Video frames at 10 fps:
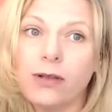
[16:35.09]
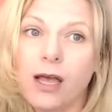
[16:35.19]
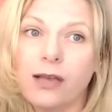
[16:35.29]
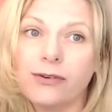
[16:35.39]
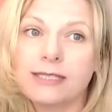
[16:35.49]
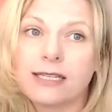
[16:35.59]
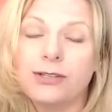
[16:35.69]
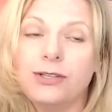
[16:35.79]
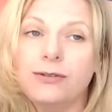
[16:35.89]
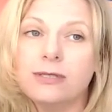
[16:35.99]
Congress
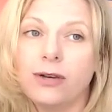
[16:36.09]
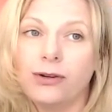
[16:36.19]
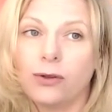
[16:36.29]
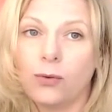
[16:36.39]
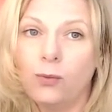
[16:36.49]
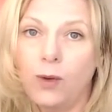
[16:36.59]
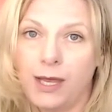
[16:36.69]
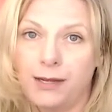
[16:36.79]
can use Article 1